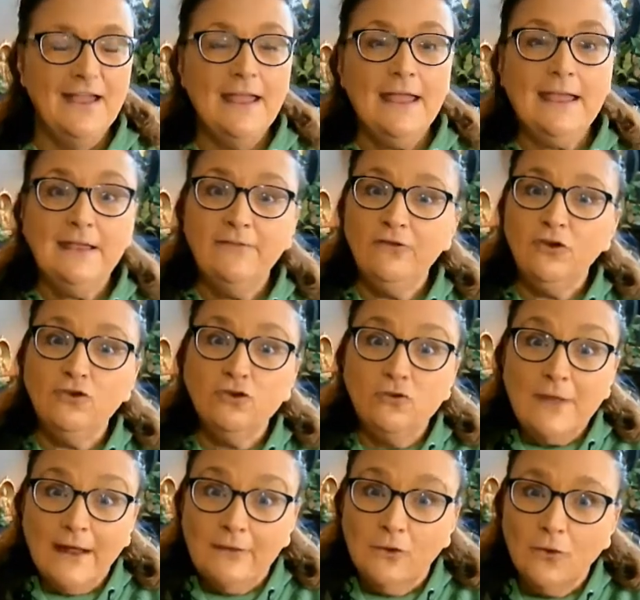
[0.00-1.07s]
If you do,
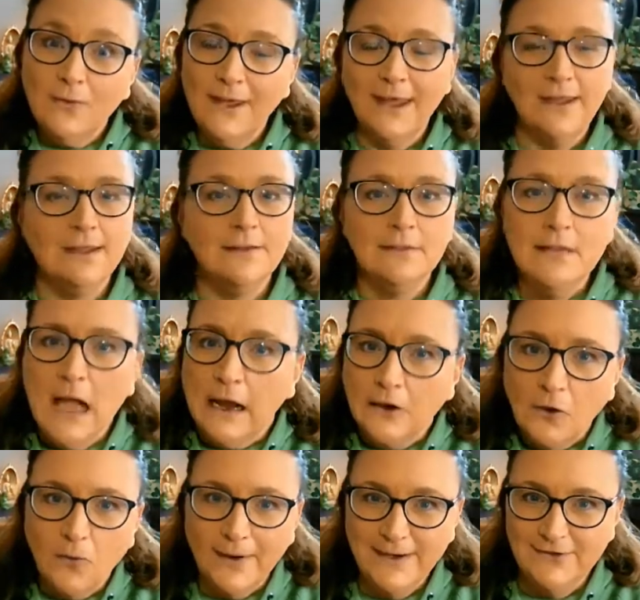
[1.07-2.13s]
that's okay. It's not
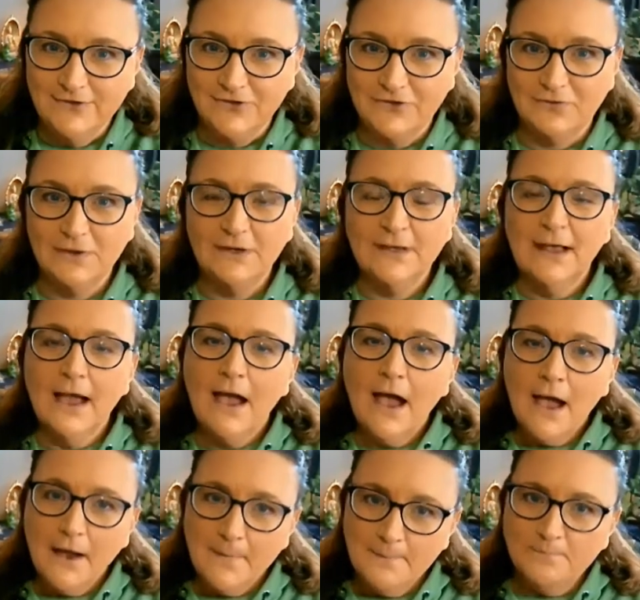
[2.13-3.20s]
going to.
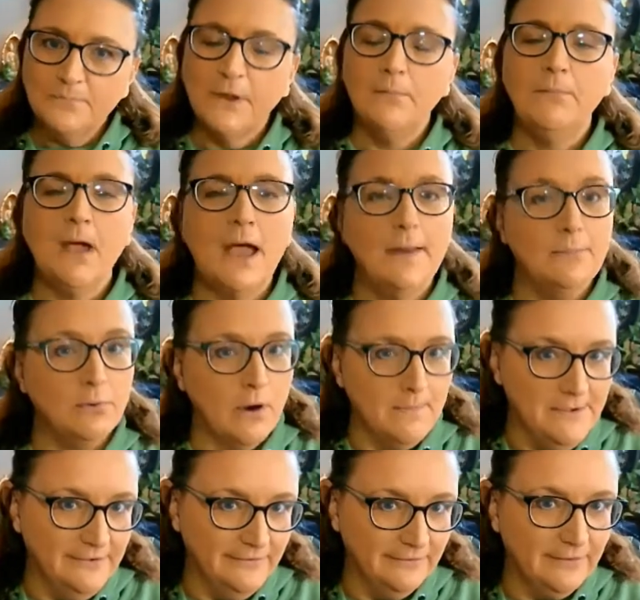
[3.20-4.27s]
I
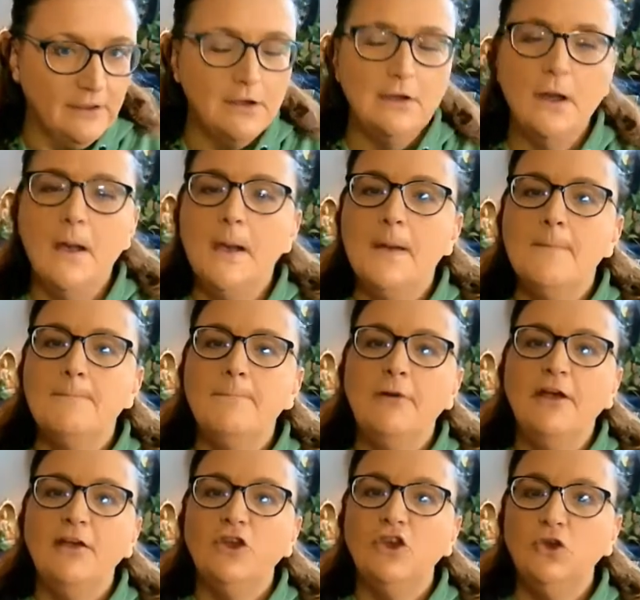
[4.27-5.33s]
promise. But
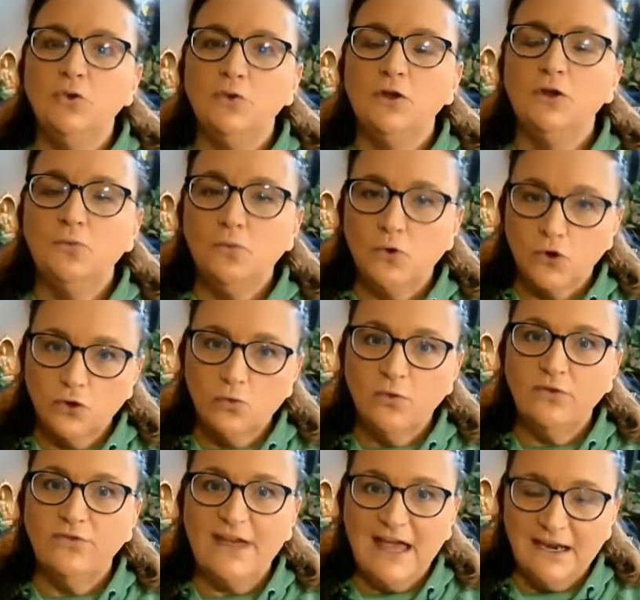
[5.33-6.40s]
you can work with
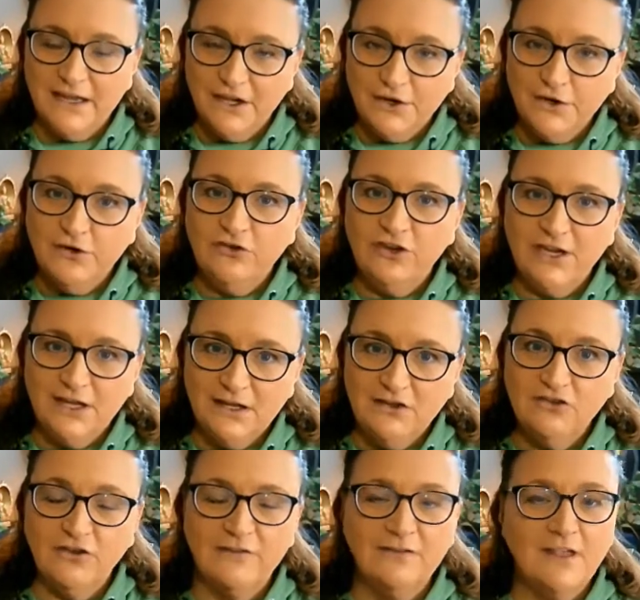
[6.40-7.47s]
that energy,
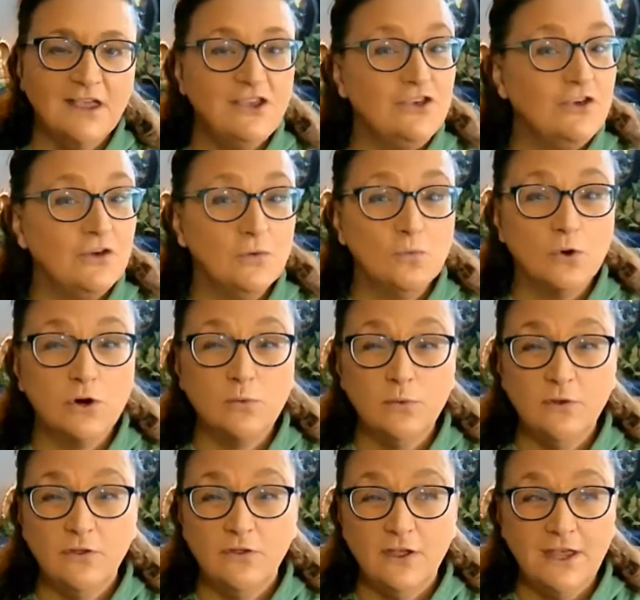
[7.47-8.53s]
just like you can work with
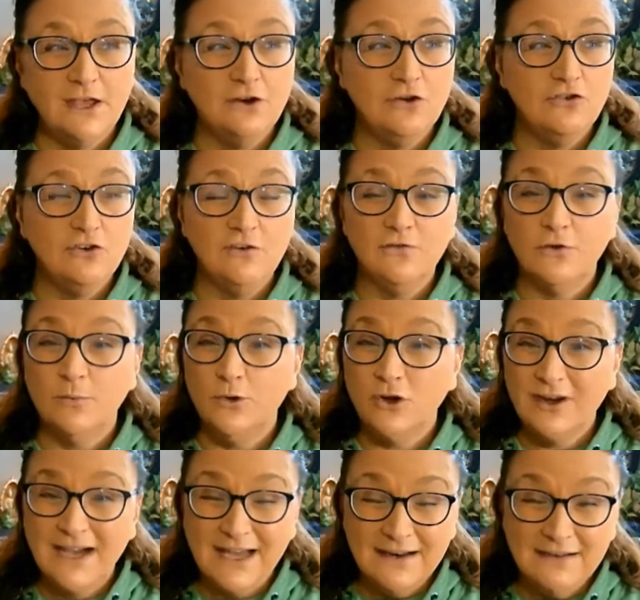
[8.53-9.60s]
the energy from your
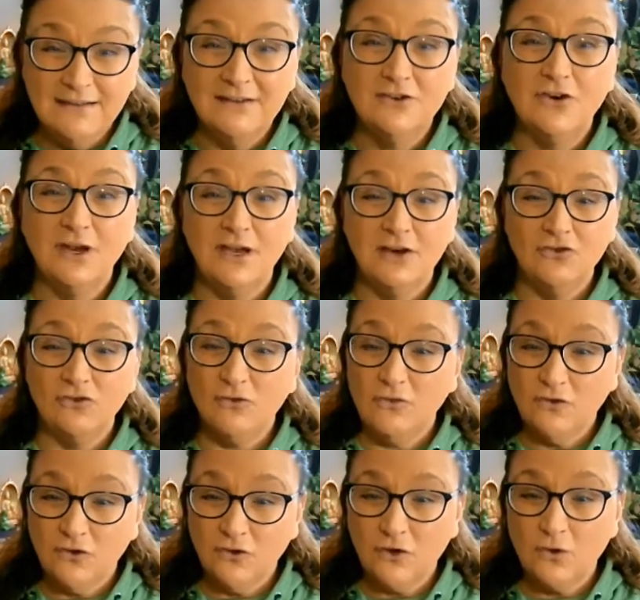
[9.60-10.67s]
guides and your angels.
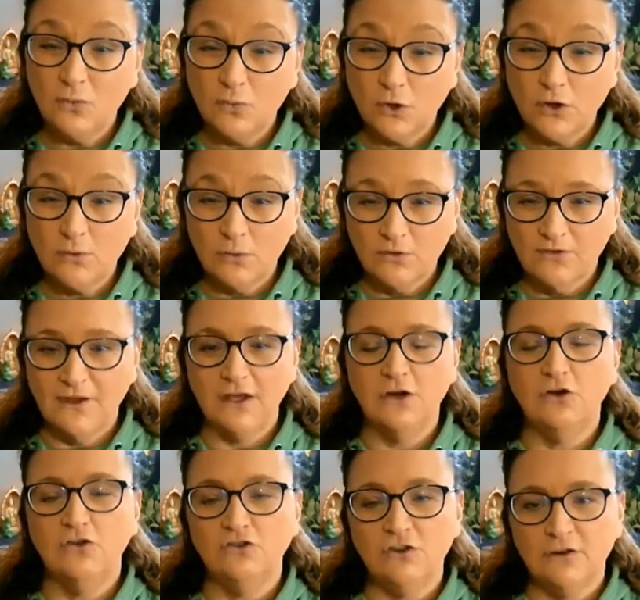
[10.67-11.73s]
You can work with the
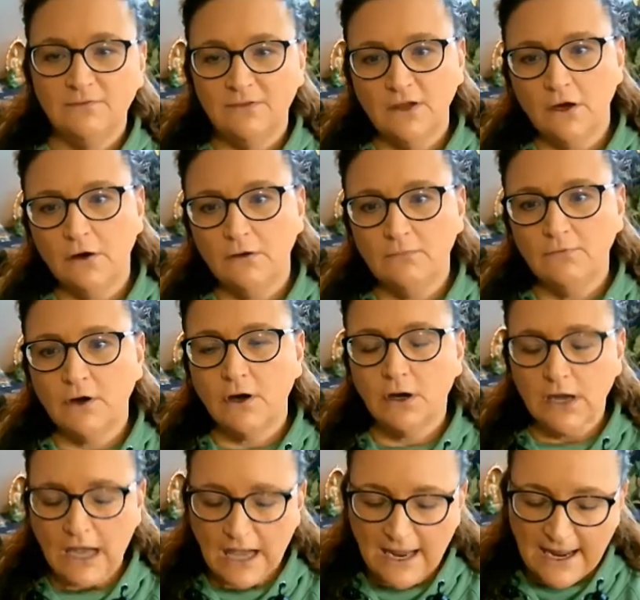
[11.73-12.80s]
energy of the aardvark.
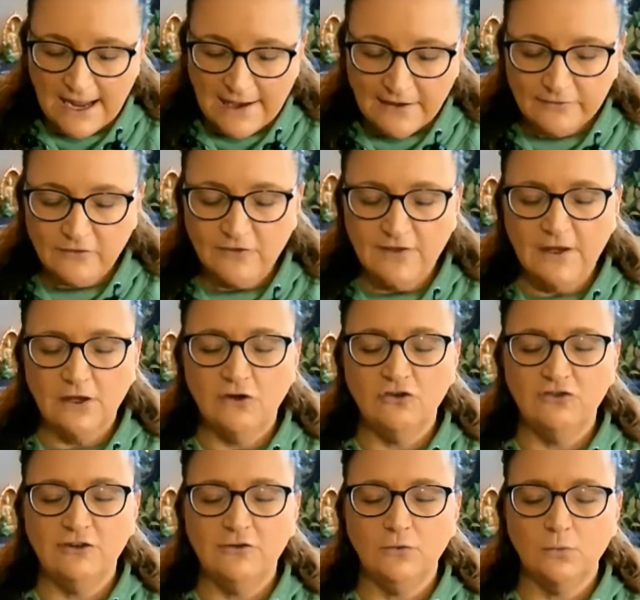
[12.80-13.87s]
I ask the energy
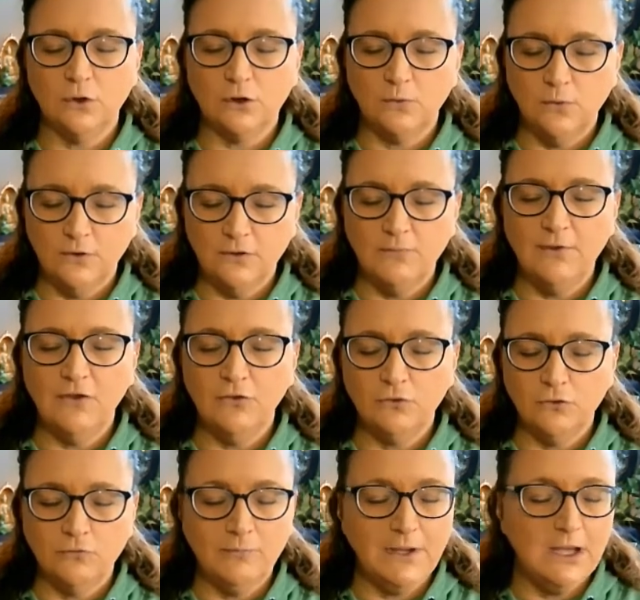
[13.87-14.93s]
to work with me,
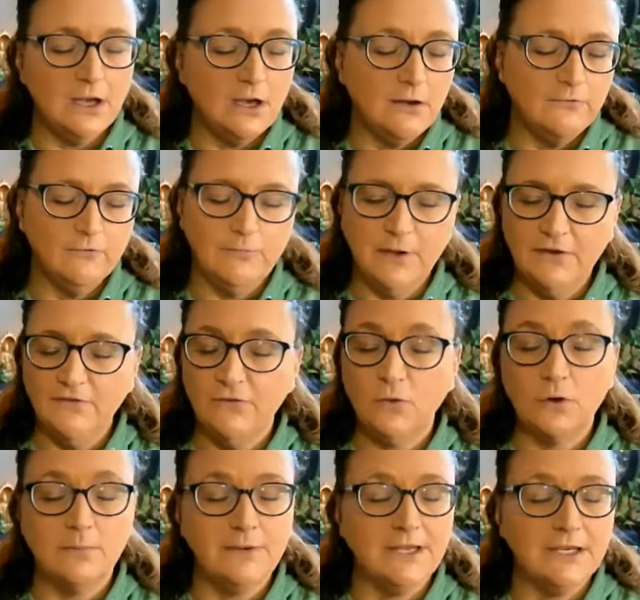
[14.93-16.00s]
through me, of me, for
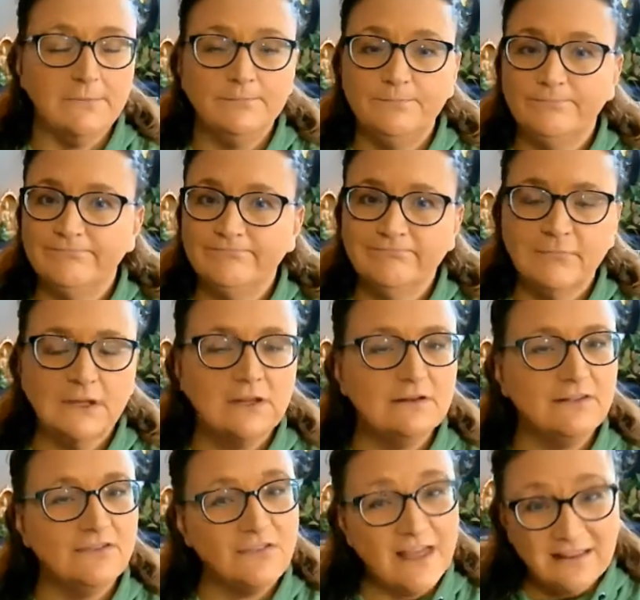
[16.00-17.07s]
me.
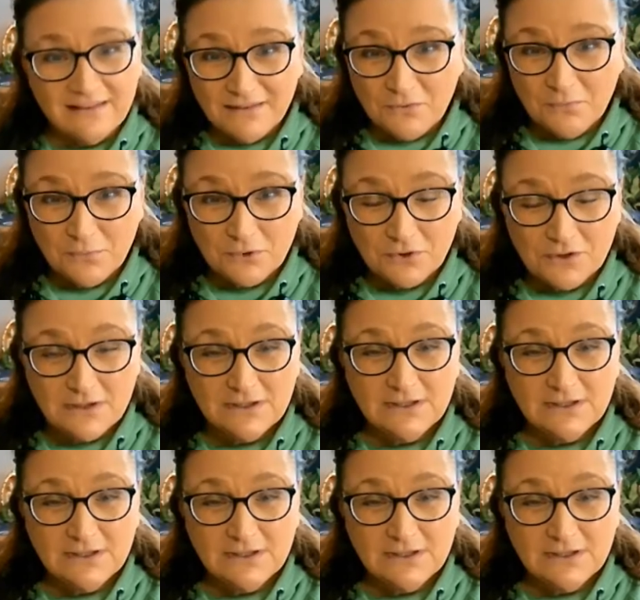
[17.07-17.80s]
It's that simple.